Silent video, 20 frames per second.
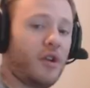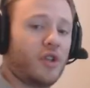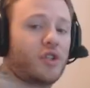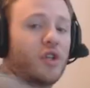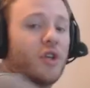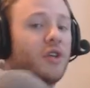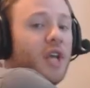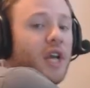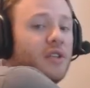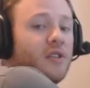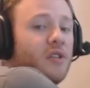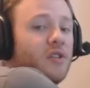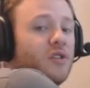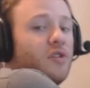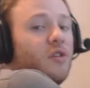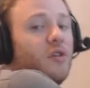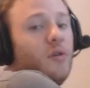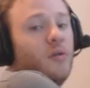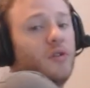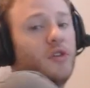wanted to show you guys
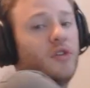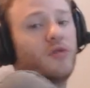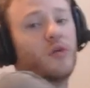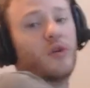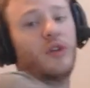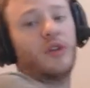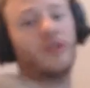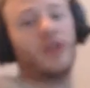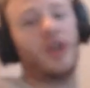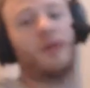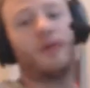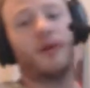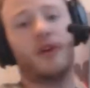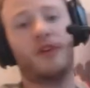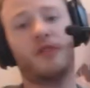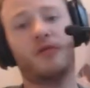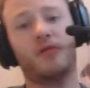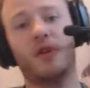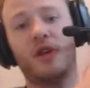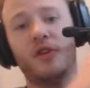this too, since we're on the topic
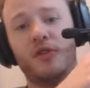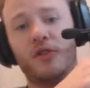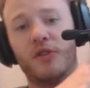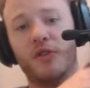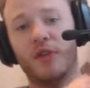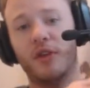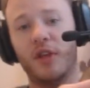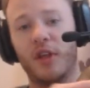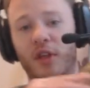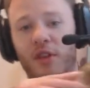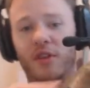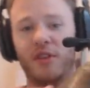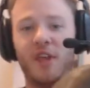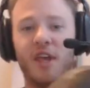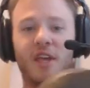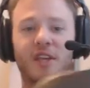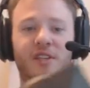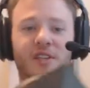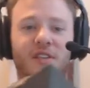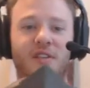of 300.
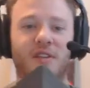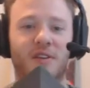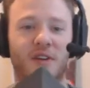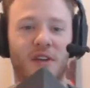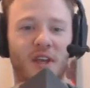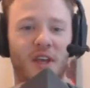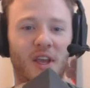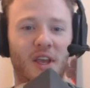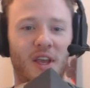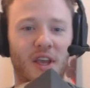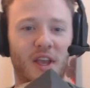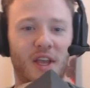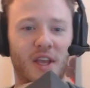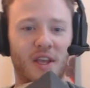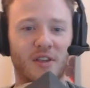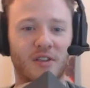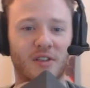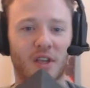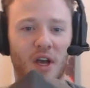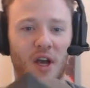This
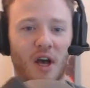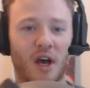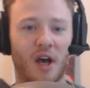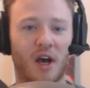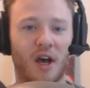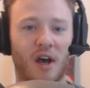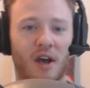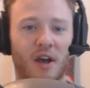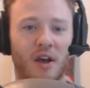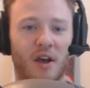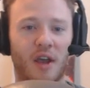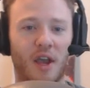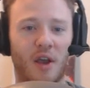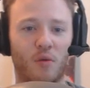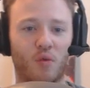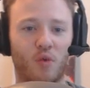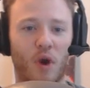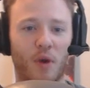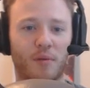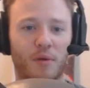is a
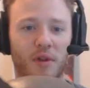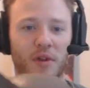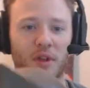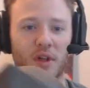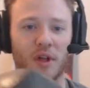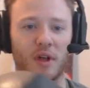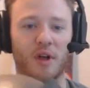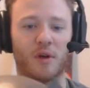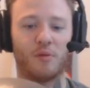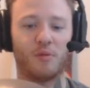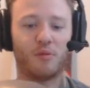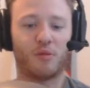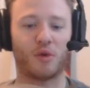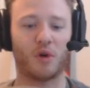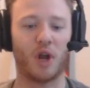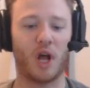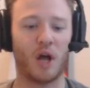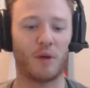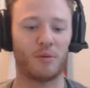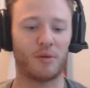replica
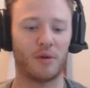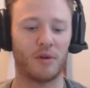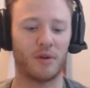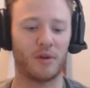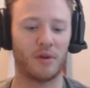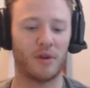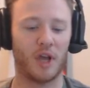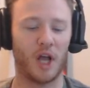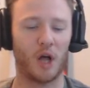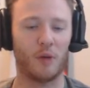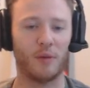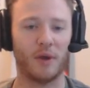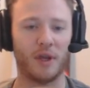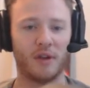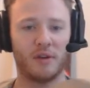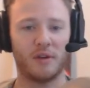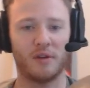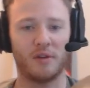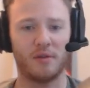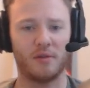prop
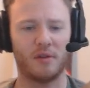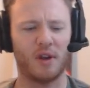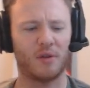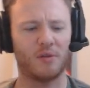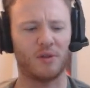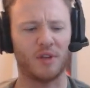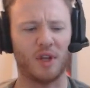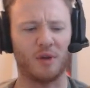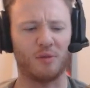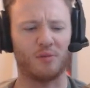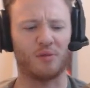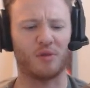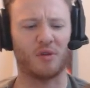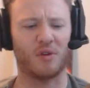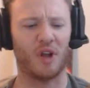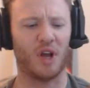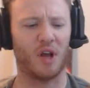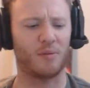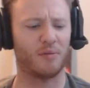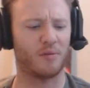helmet. Not really a
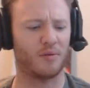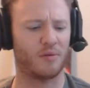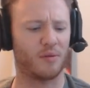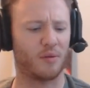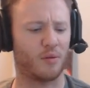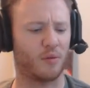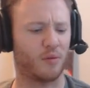prop.